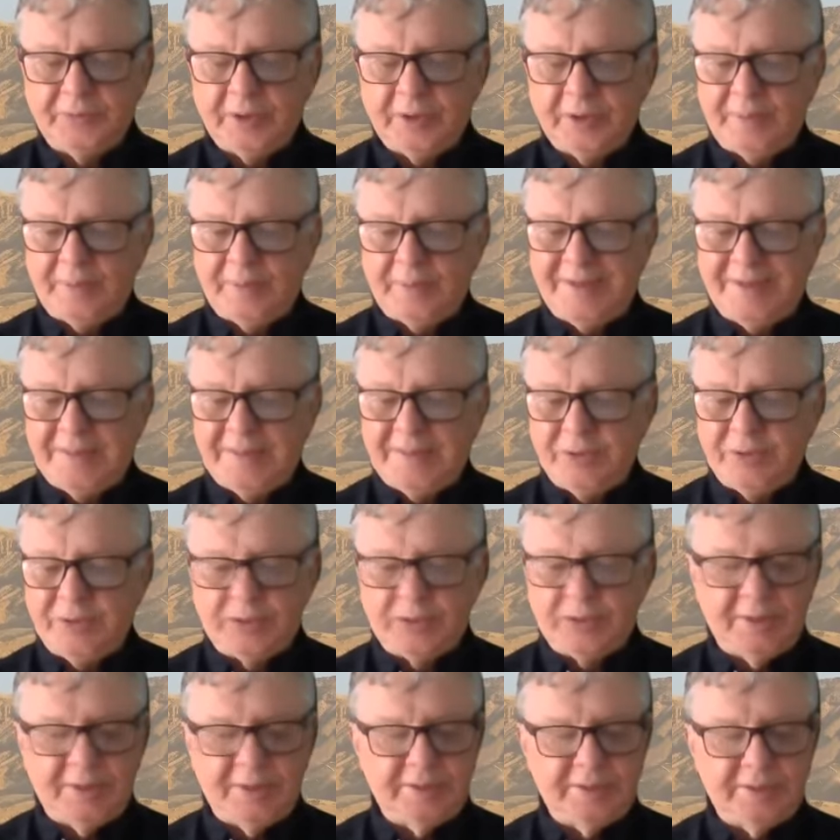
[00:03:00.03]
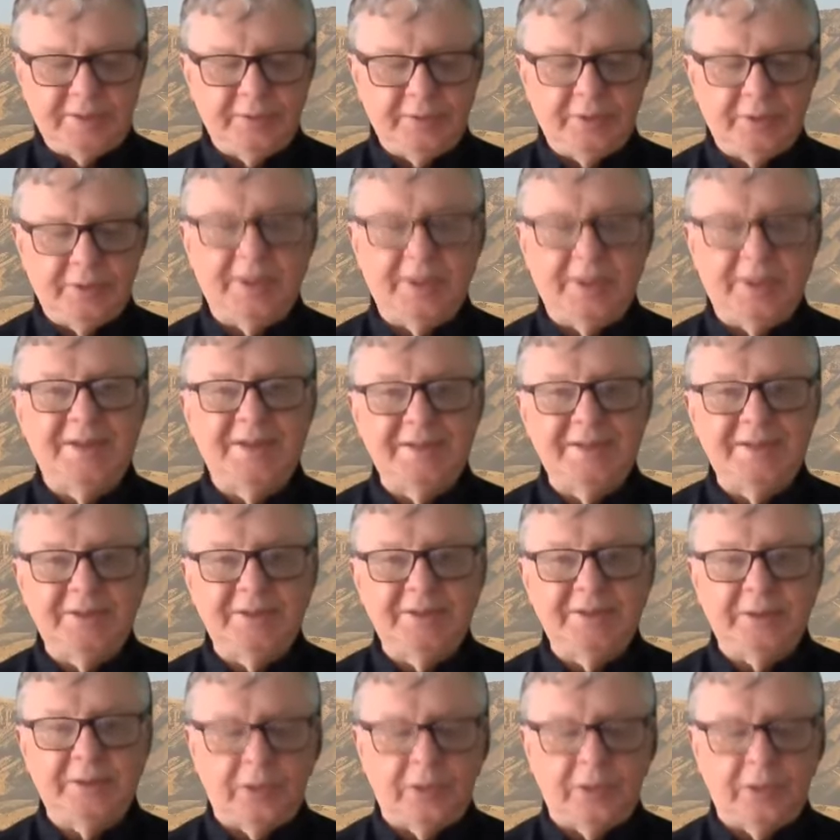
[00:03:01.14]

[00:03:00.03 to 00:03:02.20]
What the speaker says: and by demonstrating their identical